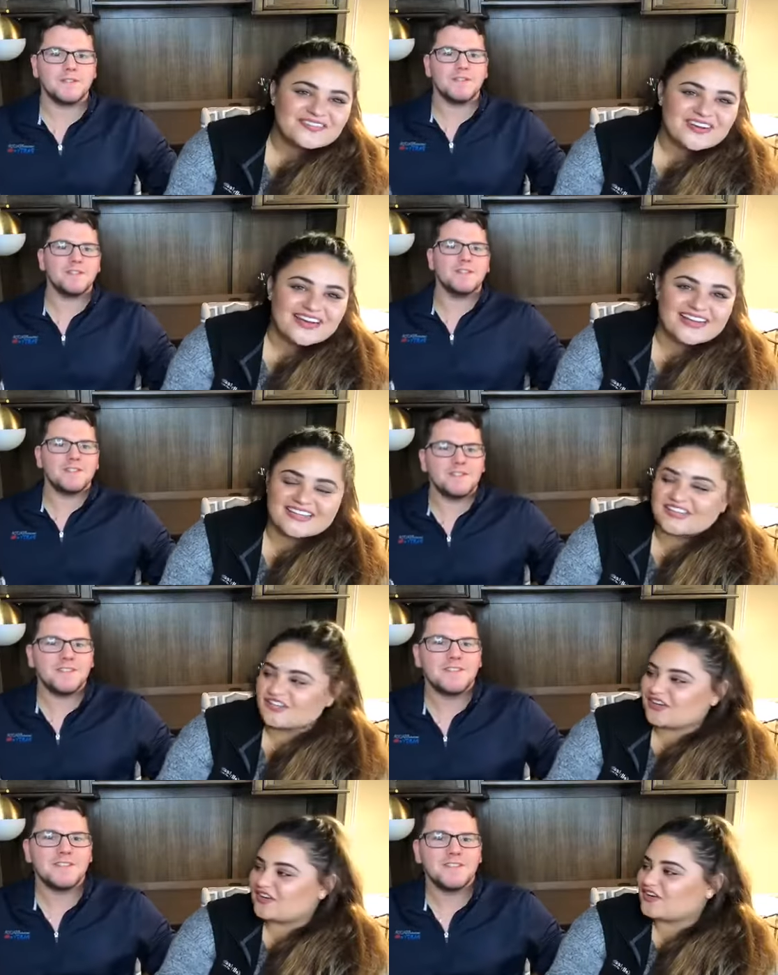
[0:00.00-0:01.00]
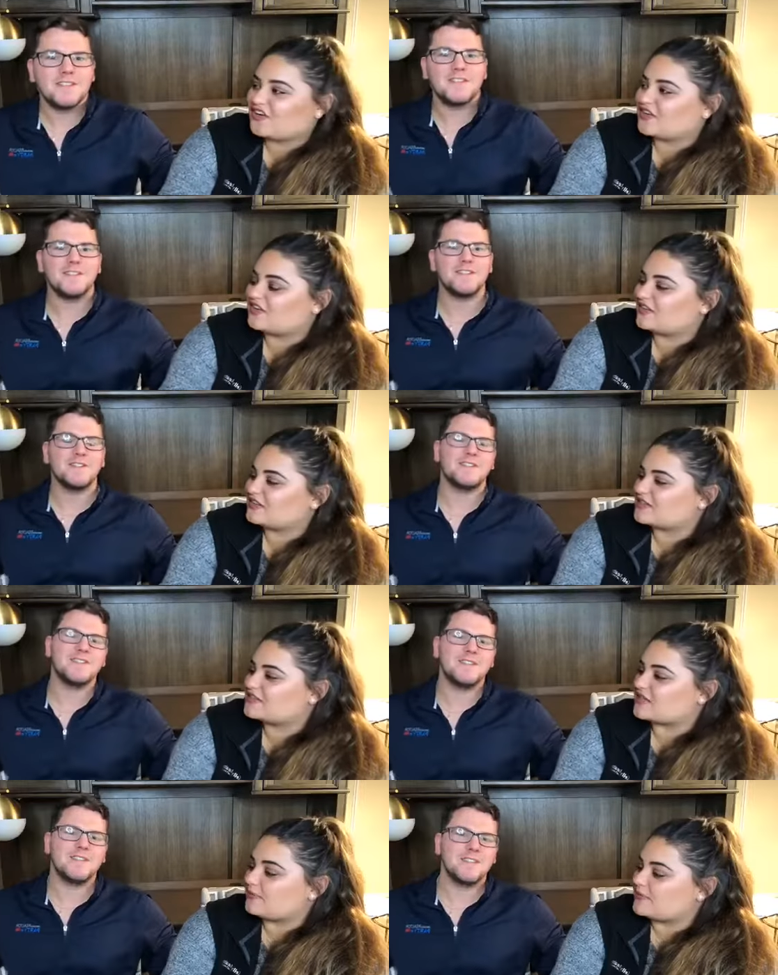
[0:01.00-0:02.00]
Speaker 1: but you know,
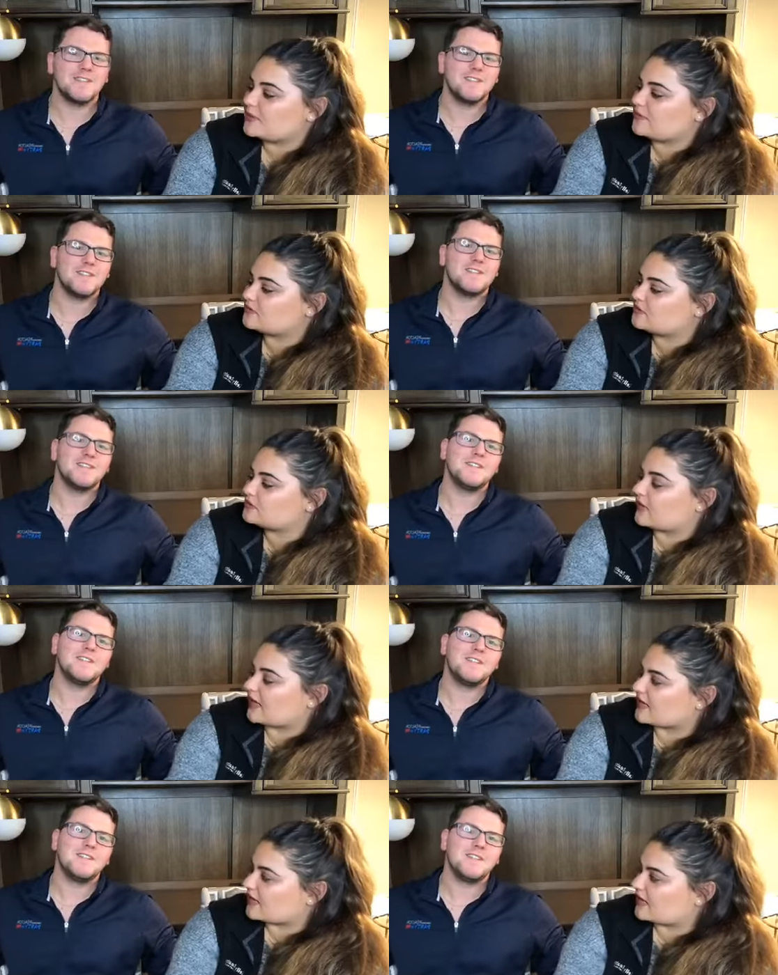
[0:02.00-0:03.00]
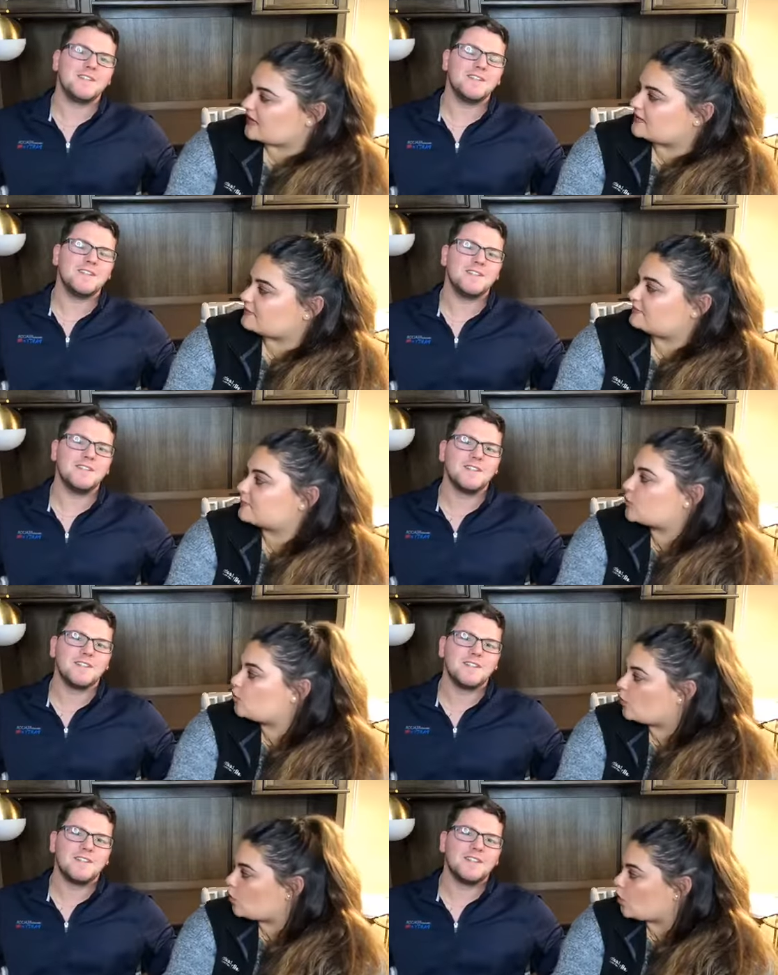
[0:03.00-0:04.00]
some people do like it.
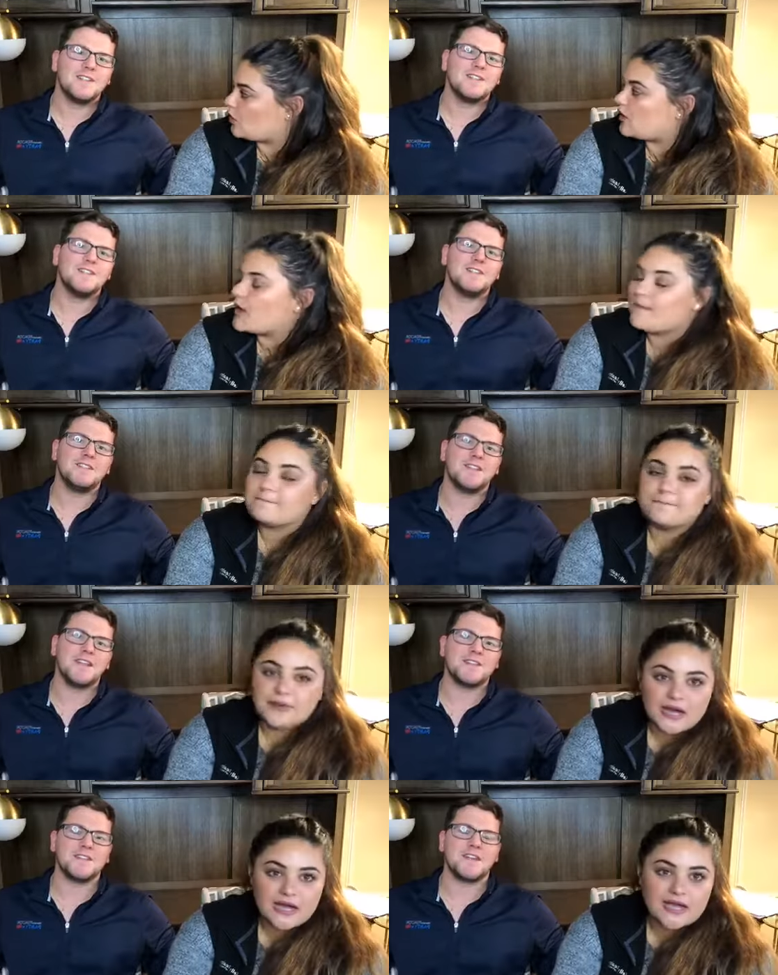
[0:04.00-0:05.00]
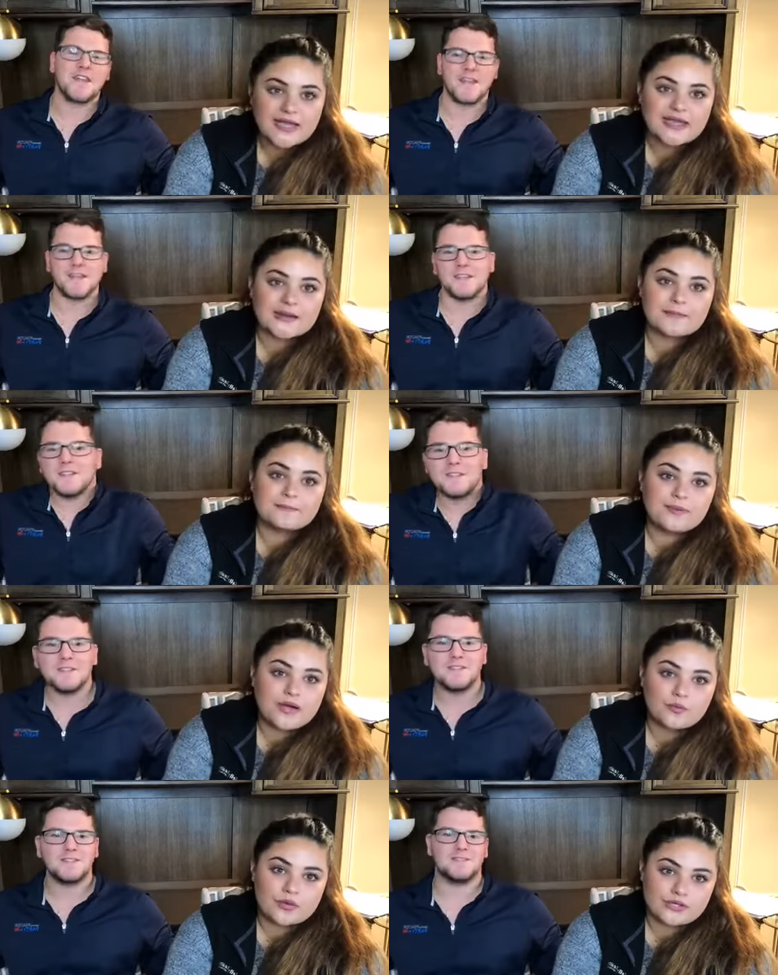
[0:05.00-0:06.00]
Cool. But
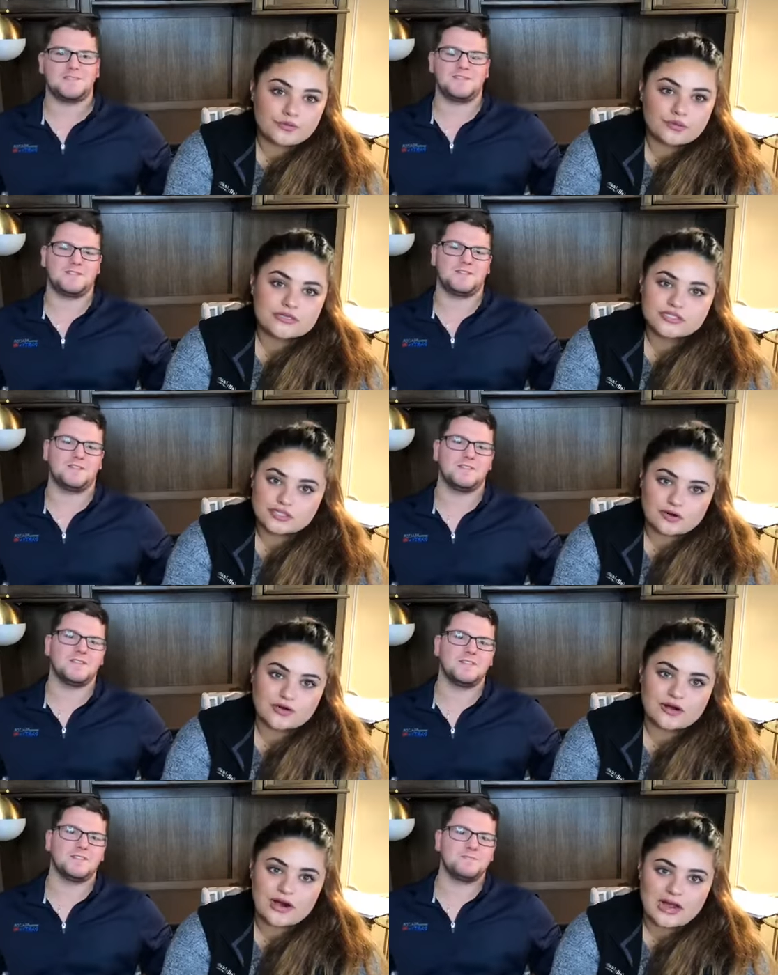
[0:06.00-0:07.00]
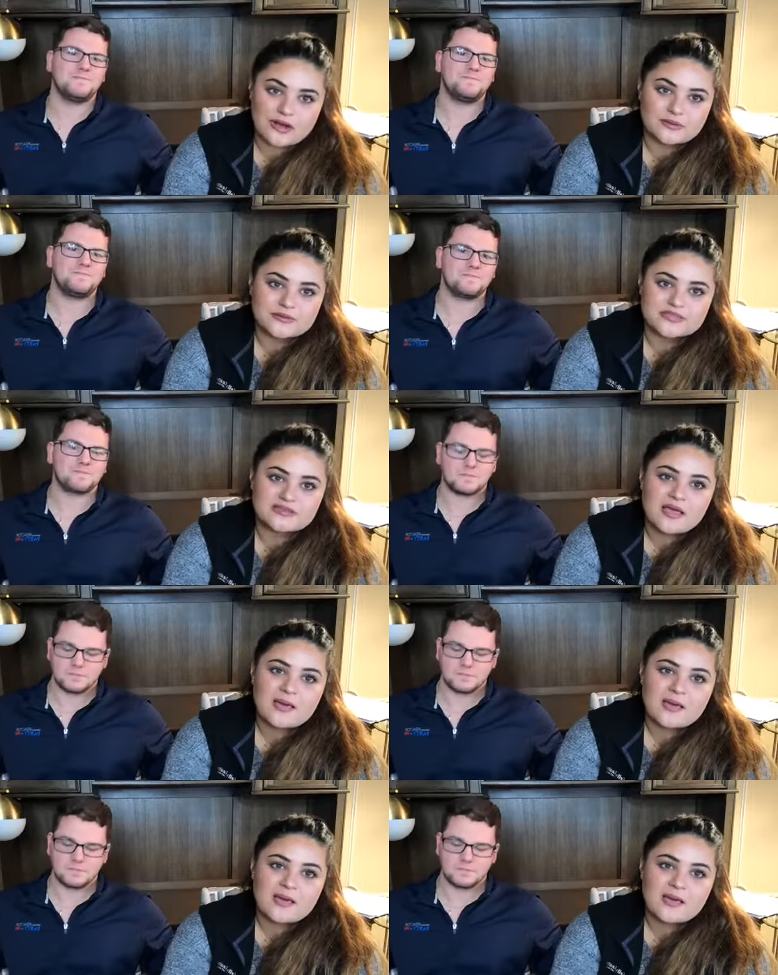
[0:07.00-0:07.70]
but when you go to show your house,